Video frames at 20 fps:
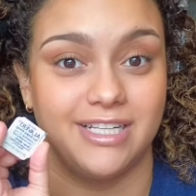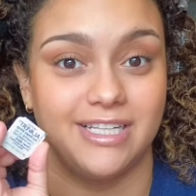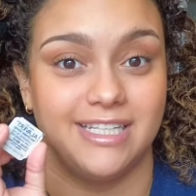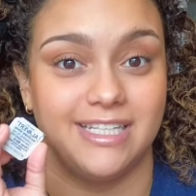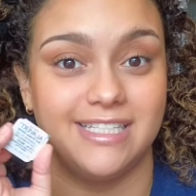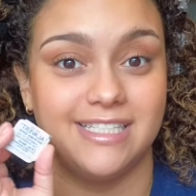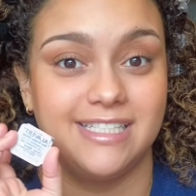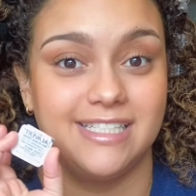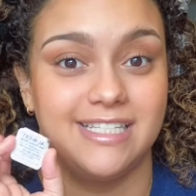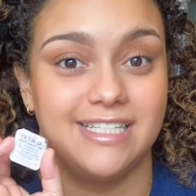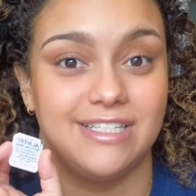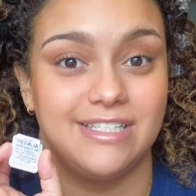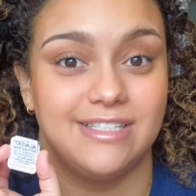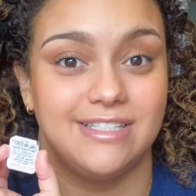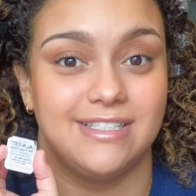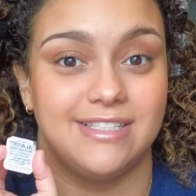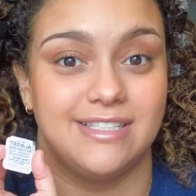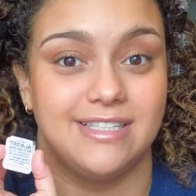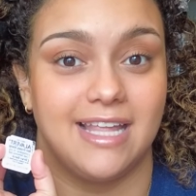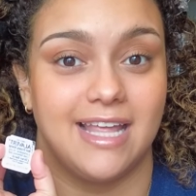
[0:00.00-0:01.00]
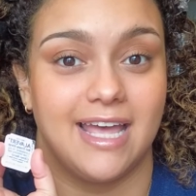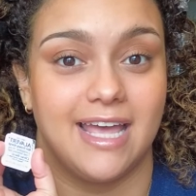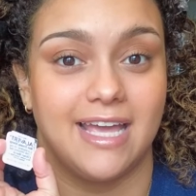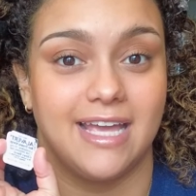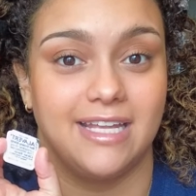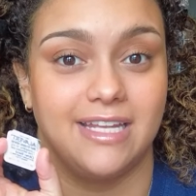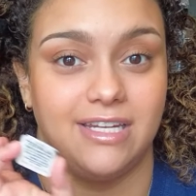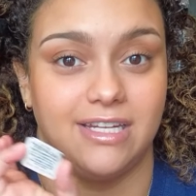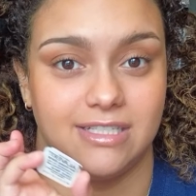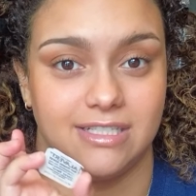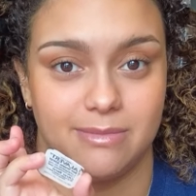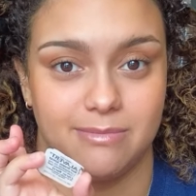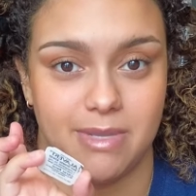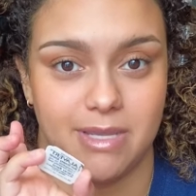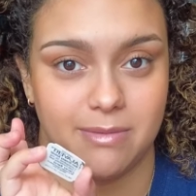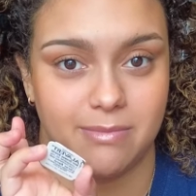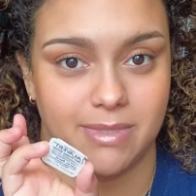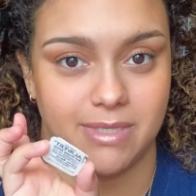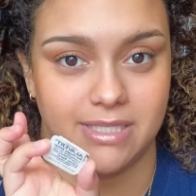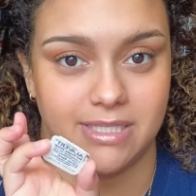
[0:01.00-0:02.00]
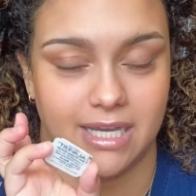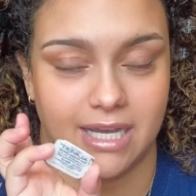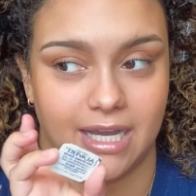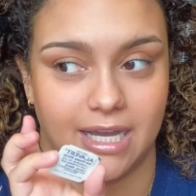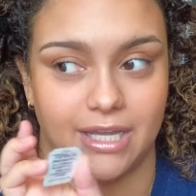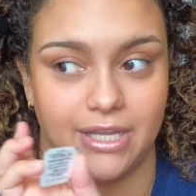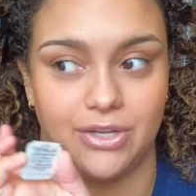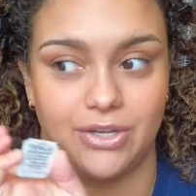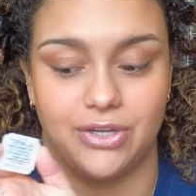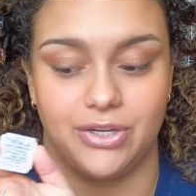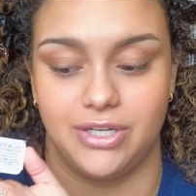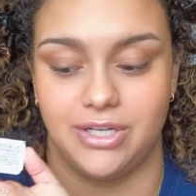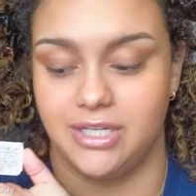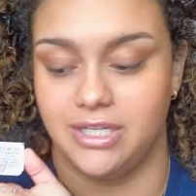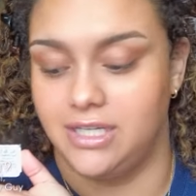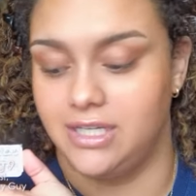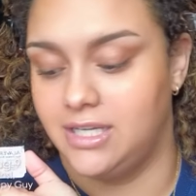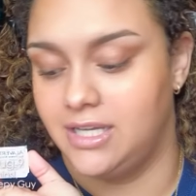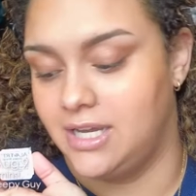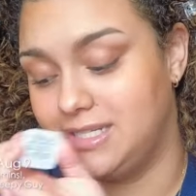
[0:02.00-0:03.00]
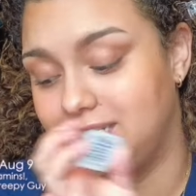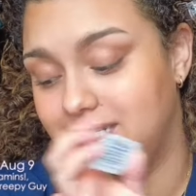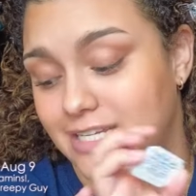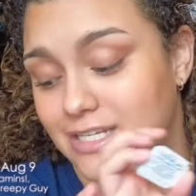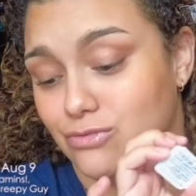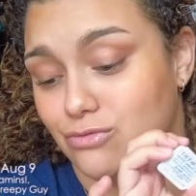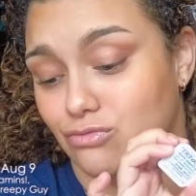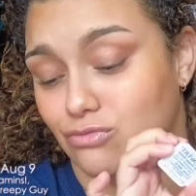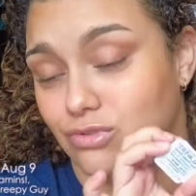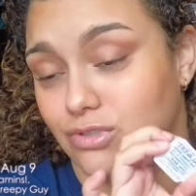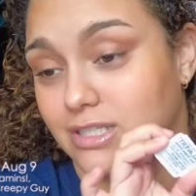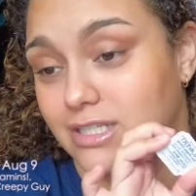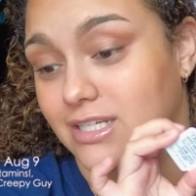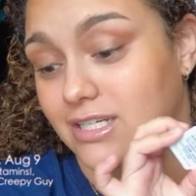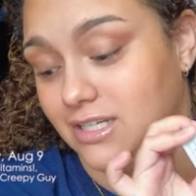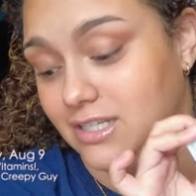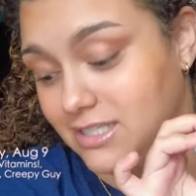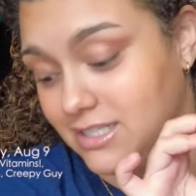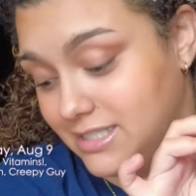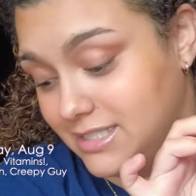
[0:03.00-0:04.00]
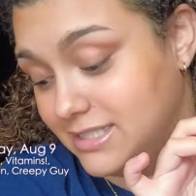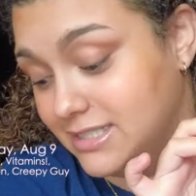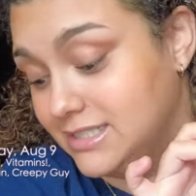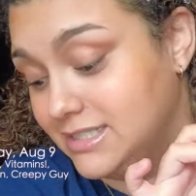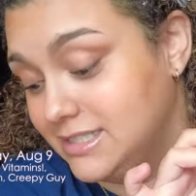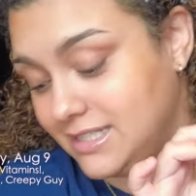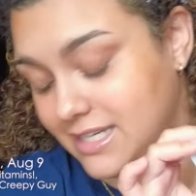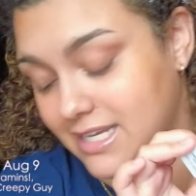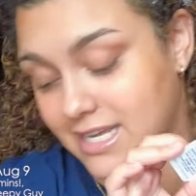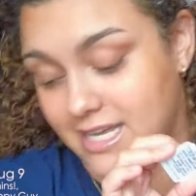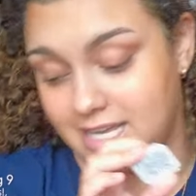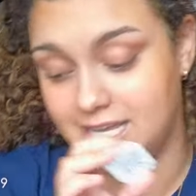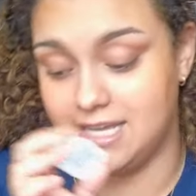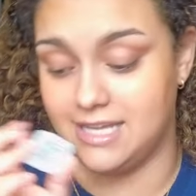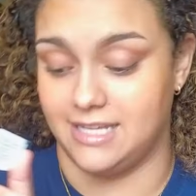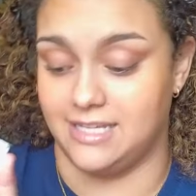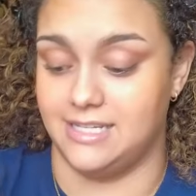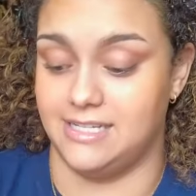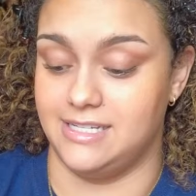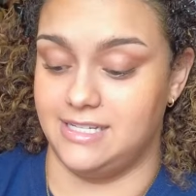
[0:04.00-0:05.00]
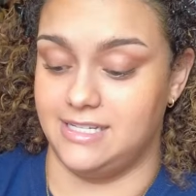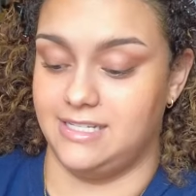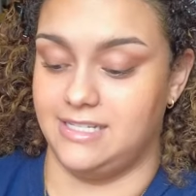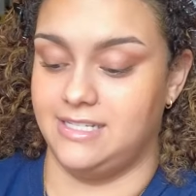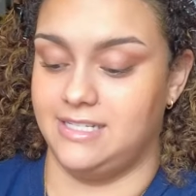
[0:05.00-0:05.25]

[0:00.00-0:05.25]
This is like, doesn't make me tired, it tastes really good, and